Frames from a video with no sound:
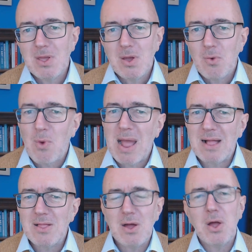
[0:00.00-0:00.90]

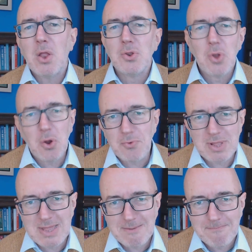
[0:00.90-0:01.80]
Well, not
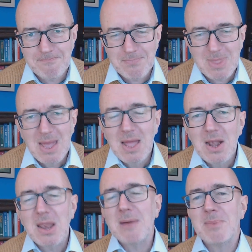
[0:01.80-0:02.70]
really.
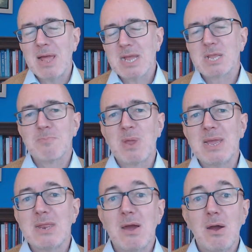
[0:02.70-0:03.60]
Let me
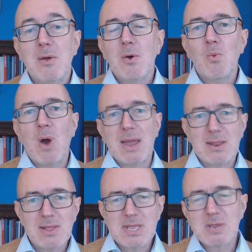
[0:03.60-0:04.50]
explain why. Now,
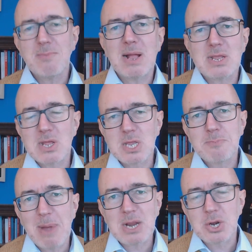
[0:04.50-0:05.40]
let's imagine a
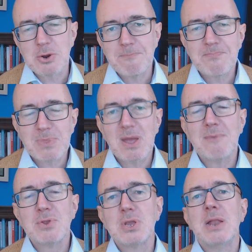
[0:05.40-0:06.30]
spectrum
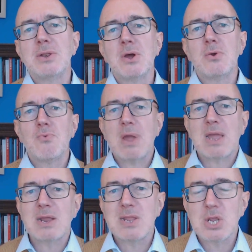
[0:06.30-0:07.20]
of gender
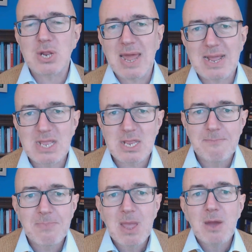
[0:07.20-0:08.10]
recognition acts.
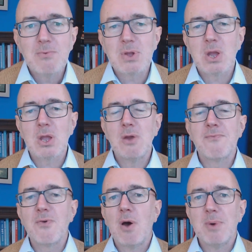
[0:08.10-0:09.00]
We could go
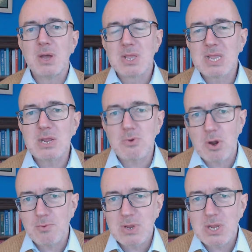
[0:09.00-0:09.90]
from a 0,
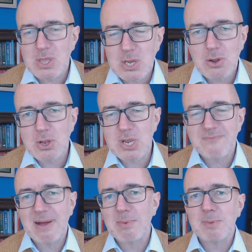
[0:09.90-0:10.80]
which is the Scottish
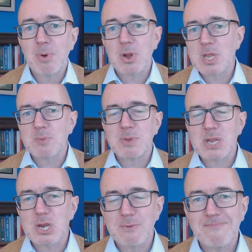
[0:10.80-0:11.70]
Family Party's
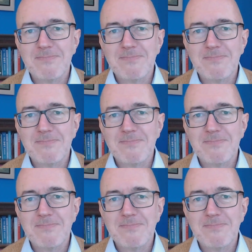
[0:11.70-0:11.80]
position,